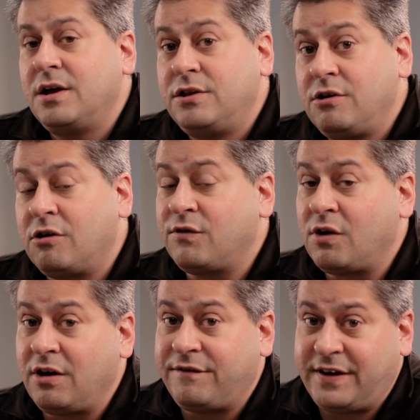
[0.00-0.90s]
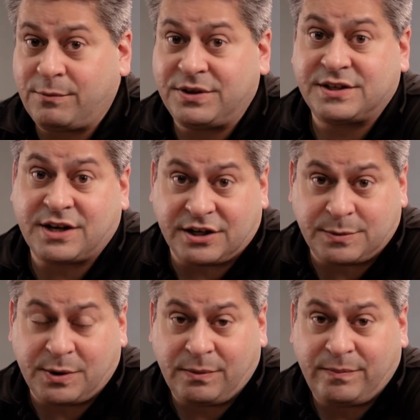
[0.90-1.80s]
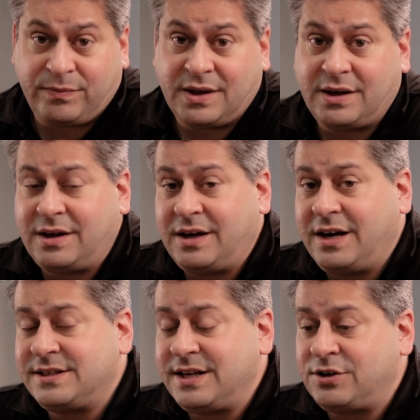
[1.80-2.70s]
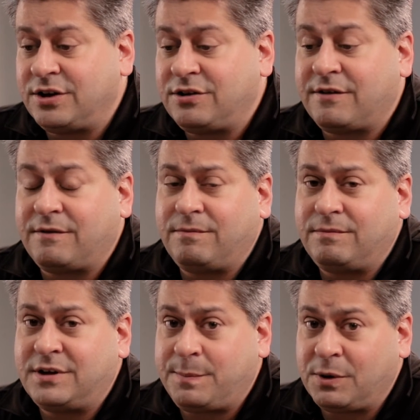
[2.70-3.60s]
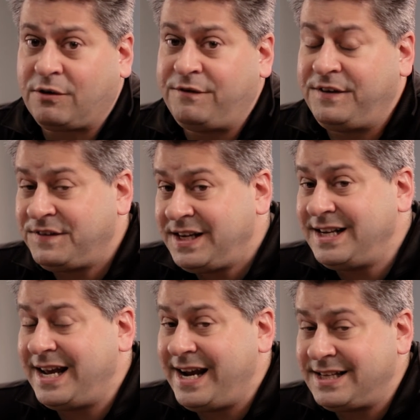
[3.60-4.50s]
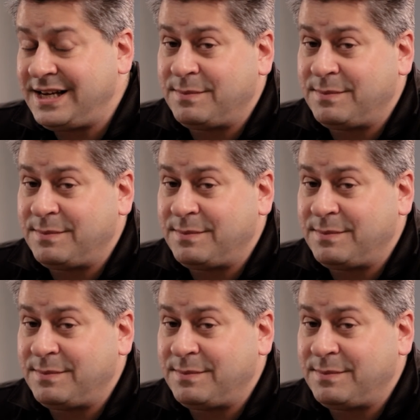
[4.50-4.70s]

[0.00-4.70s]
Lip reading: The overall effect with this customer is they took their typical 15 to 18